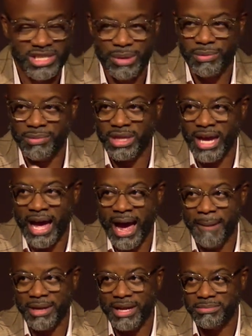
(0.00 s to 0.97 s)
Say with me, the
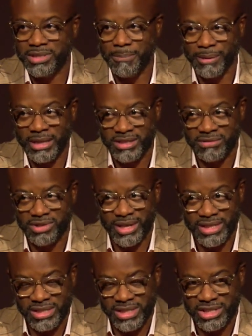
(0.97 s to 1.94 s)
eye becomes the place of
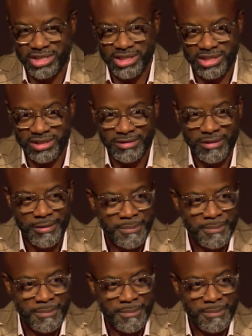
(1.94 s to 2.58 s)
transition.